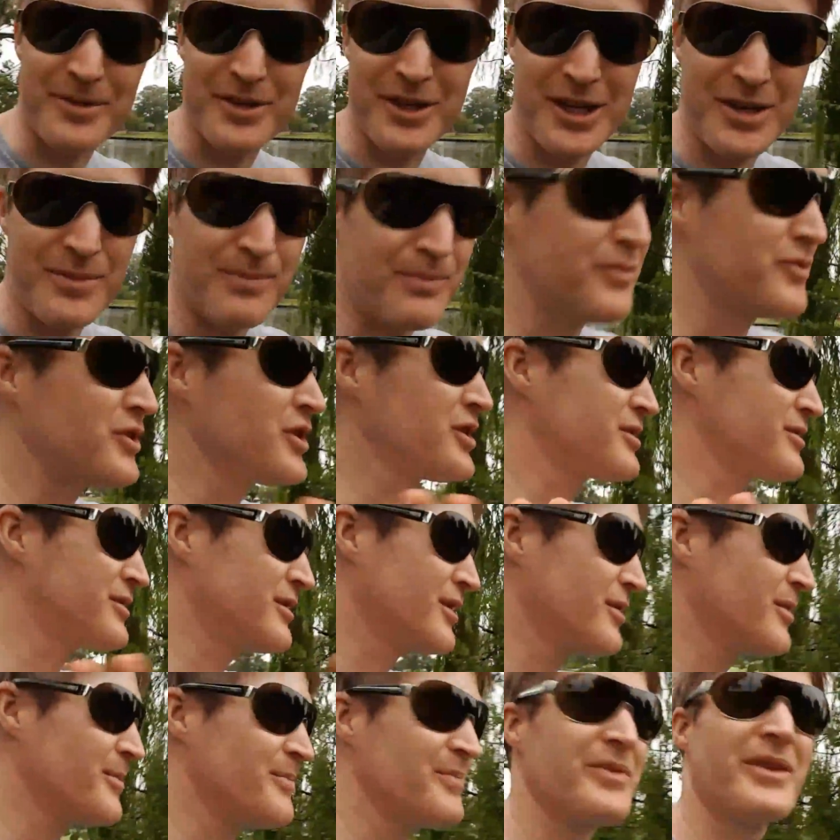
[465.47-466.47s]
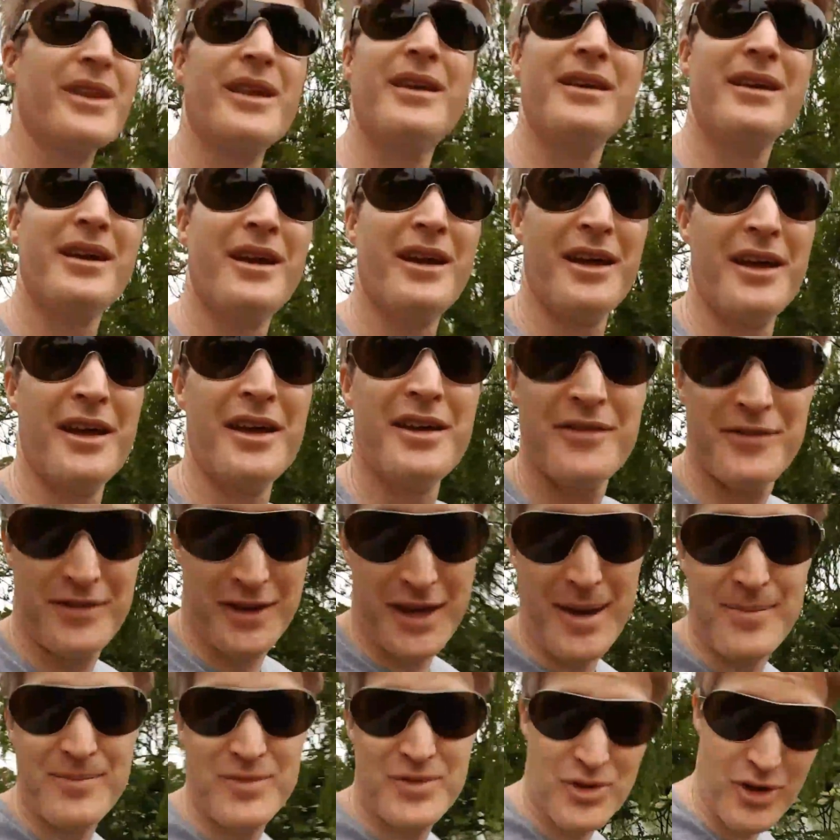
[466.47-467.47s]
upset, just
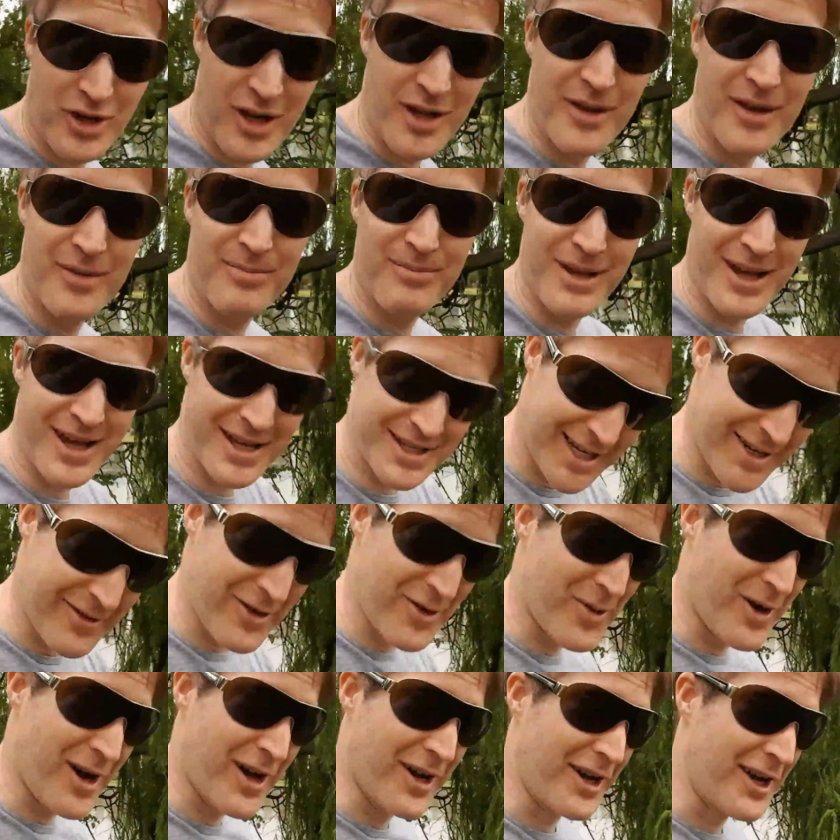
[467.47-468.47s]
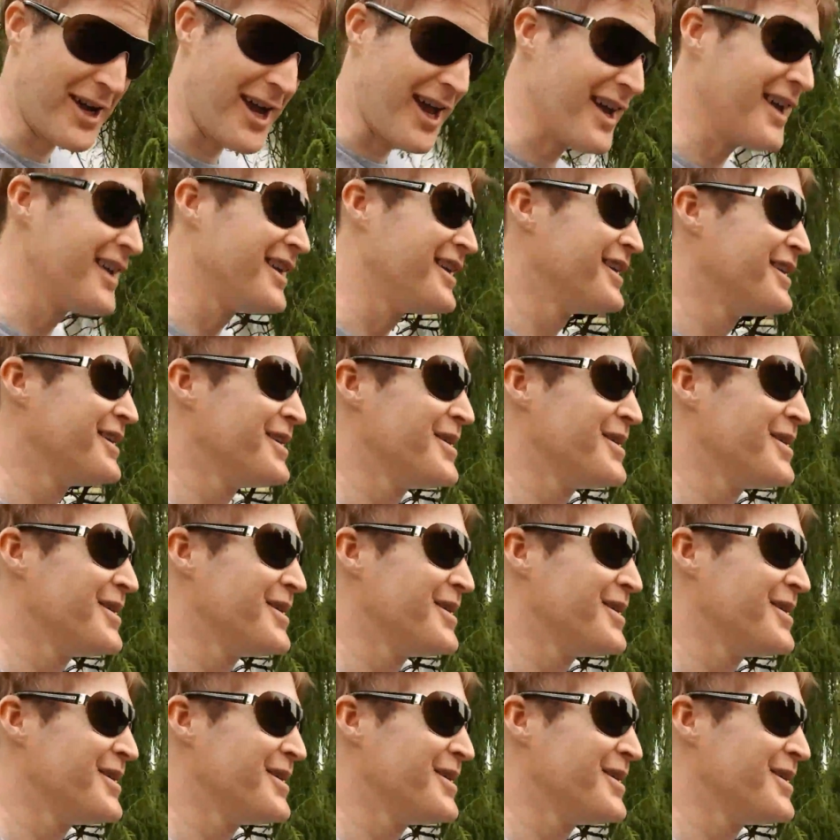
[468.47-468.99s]
forget trying to please everyone, okay?